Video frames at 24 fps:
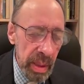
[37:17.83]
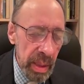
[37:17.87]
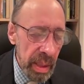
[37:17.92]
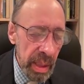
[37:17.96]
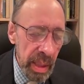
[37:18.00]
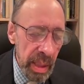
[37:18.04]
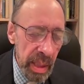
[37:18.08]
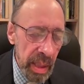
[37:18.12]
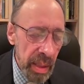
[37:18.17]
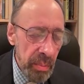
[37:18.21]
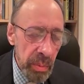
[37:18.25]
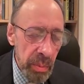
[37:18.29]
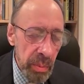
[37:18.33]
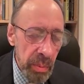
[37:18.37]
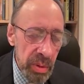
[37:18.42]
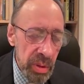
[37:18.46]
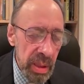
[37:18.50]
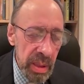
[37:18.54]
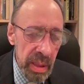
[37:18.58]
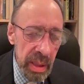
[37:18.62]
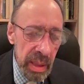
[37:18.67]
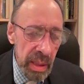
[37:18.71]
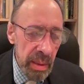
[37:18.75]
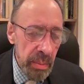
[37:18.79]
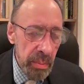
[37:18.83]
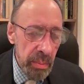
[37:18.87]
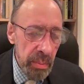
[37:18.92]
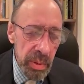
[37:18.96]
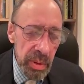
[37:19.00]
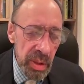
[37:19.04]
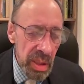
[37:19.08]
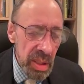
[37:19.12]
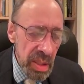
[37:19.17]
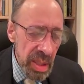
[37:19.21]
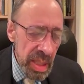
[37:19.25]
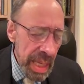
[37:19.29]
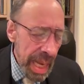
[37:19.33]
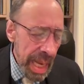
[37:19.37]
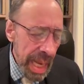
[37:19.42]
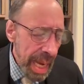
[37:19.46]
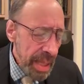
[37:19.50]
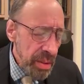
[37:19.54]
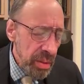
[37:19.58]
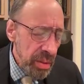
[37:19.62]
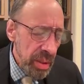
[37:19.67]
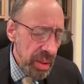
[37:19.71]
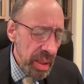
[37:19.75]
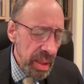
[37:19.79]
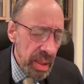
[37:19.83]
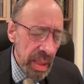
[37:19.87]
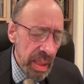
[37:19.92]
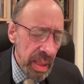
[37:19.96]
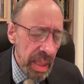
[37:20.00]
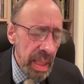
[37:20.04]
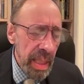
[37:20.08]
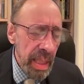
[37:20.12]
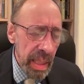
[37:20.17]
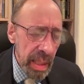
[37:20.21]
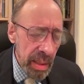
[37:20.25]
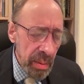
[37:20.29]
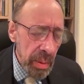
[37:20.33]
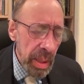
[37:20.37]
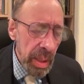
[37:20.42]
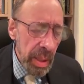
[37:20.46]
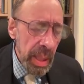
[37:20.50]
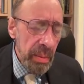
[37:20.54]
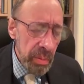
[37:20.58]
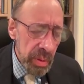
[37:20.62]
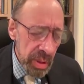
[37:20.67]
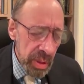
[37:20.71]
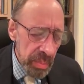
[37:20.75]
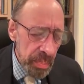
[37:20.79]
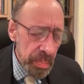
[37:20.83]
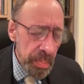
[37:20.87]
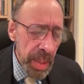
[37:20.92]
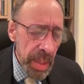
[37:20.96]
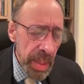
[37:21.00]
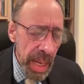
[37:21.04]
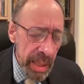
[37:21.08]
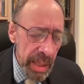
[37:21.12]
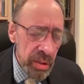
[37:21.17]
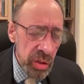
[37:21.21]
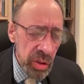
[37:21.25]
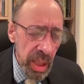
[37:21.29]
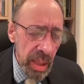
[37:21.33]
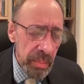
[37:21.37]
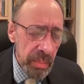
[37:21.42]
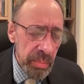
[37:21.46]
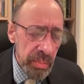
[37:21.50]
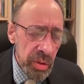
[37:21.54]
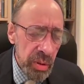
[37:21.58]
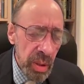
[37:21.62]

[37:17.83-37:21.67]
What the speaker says: he was in debt, and he was in bad shape.